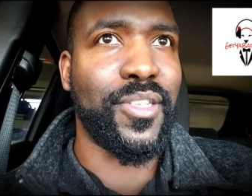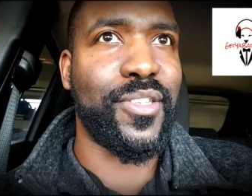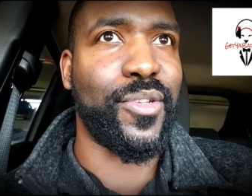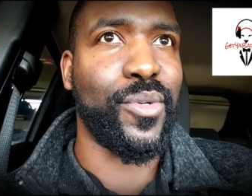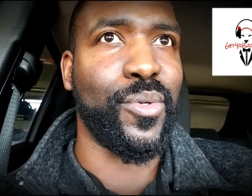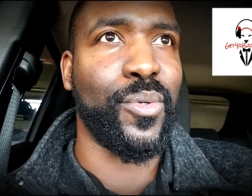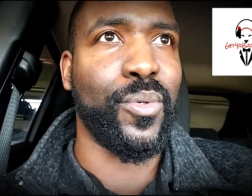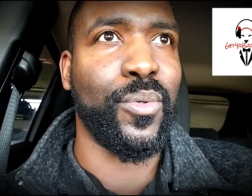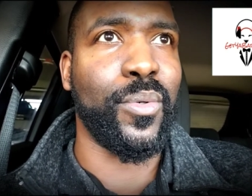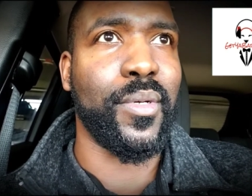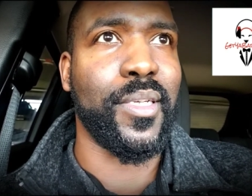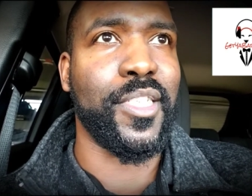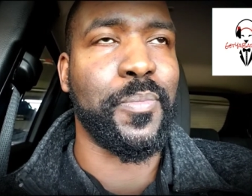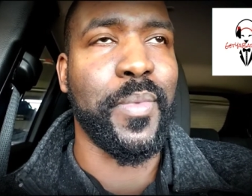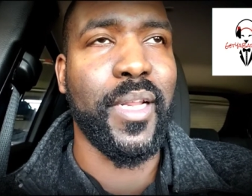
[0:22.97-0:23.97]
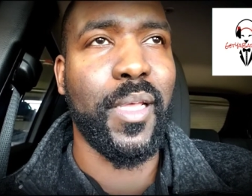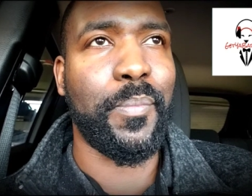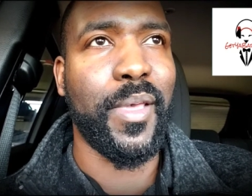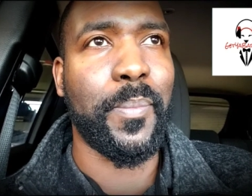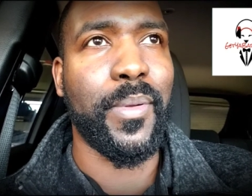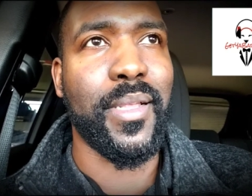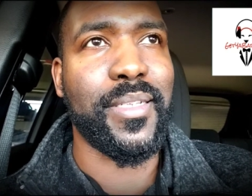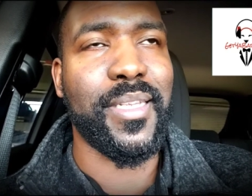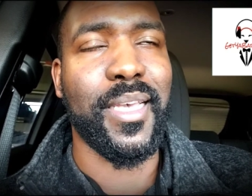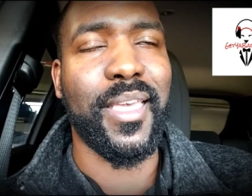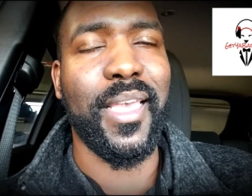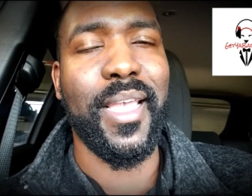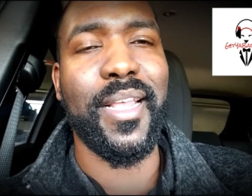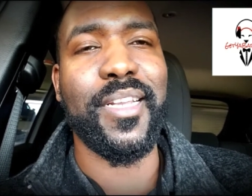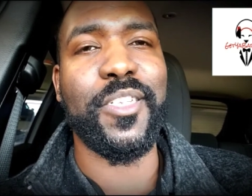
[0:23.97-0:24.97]
to as many people as I
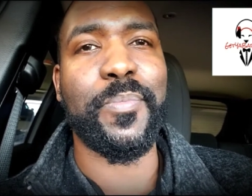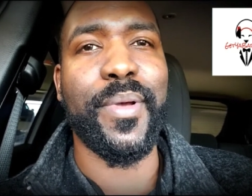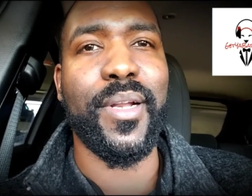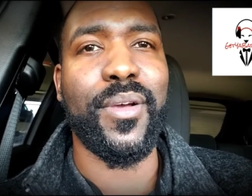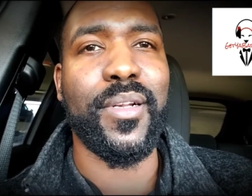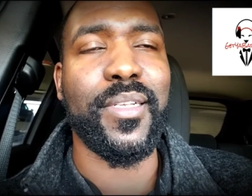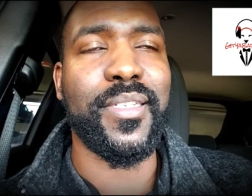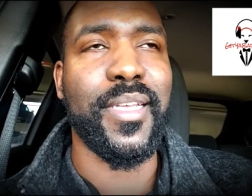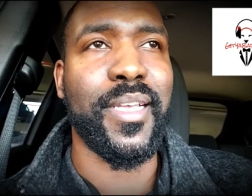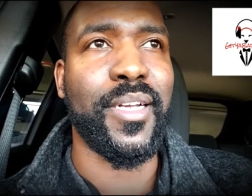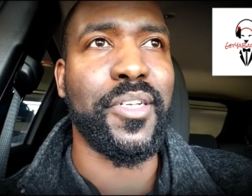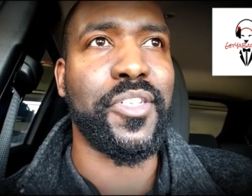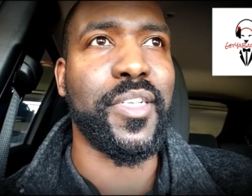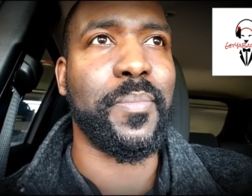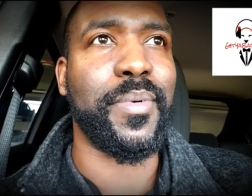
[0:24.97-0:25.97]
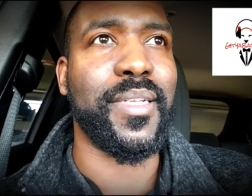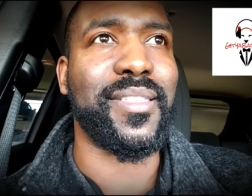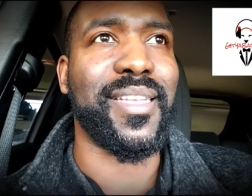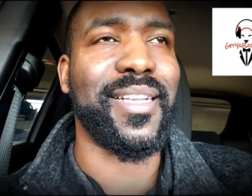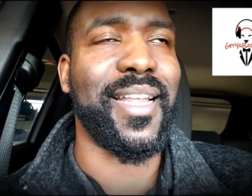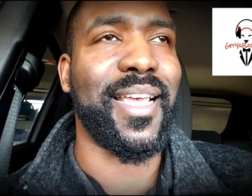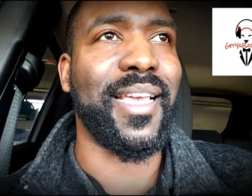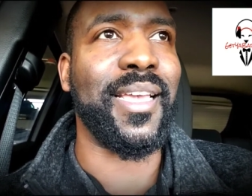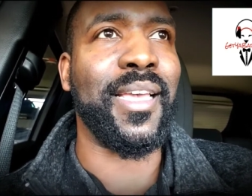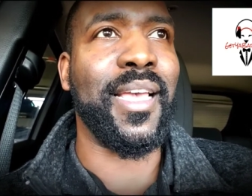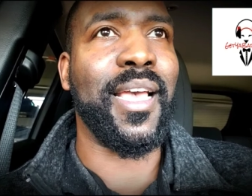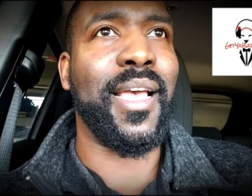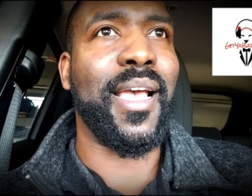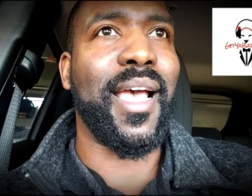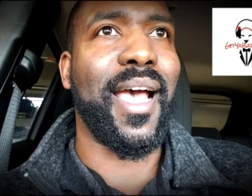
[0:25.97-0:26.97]
can to spread on this energy. But today,
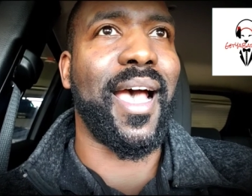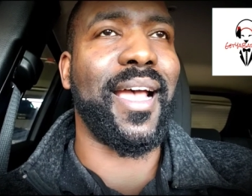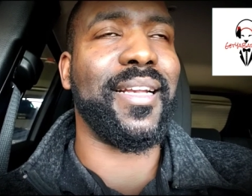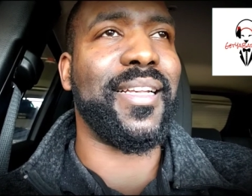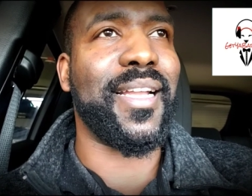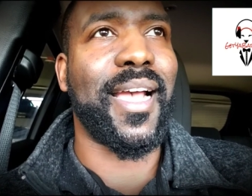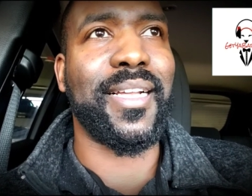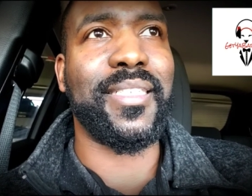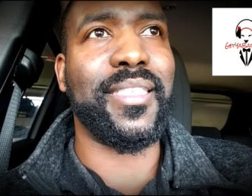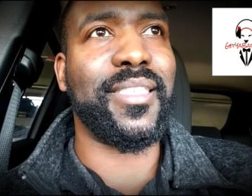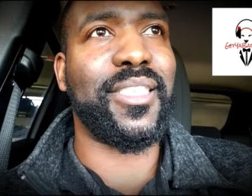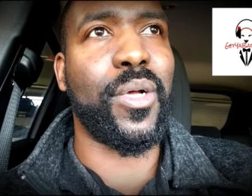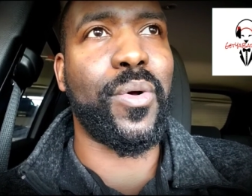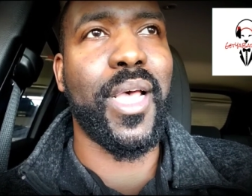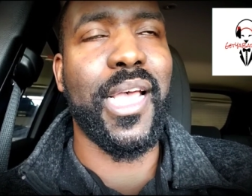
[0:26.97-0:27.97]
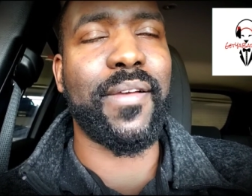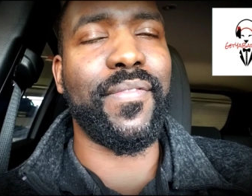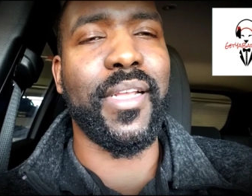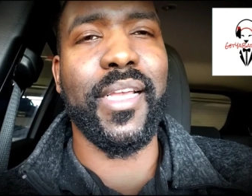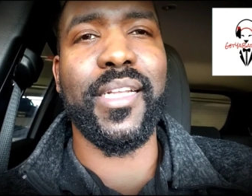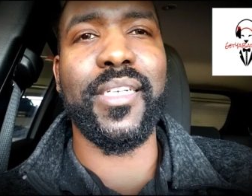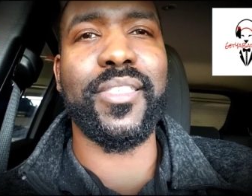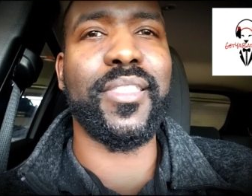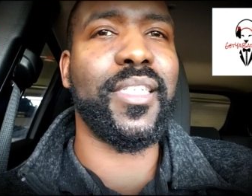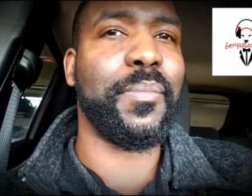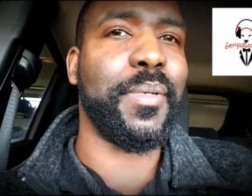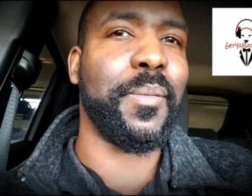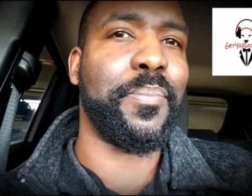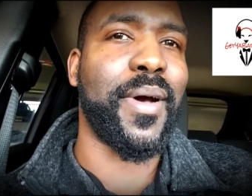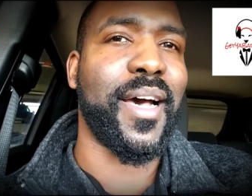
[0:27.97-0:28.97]
I just don't have the energy to
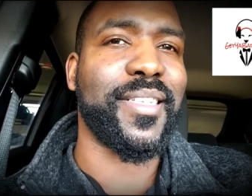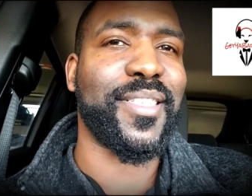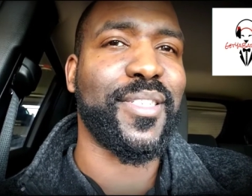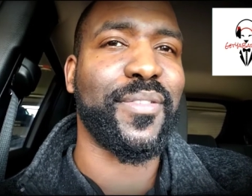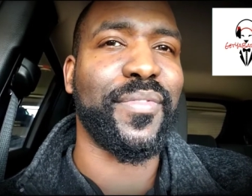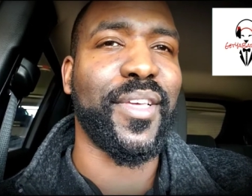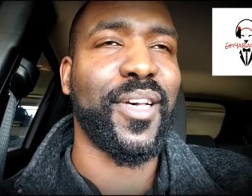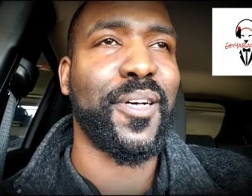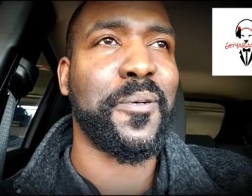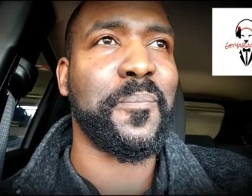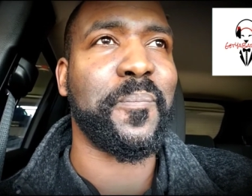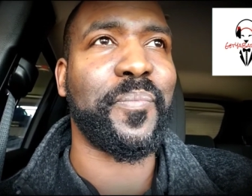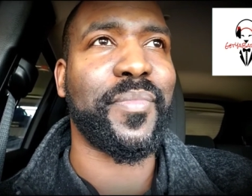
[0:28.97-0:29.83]
be positive, y'all.